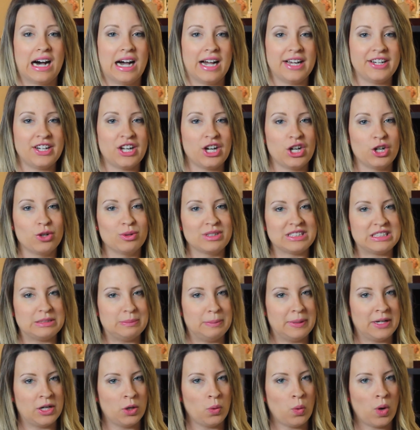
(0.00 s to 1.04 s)
I know, it's
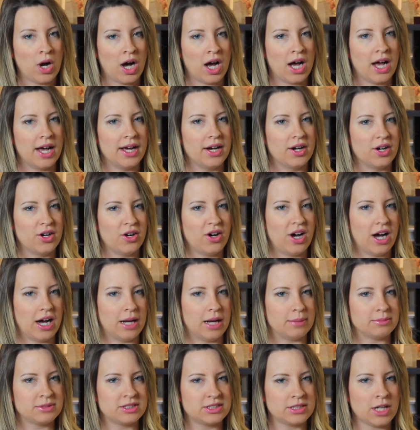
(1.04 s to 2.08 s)
been a while.
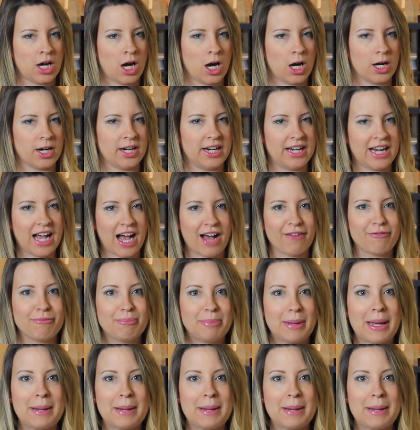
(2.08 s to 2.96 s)
I'm sorry. I've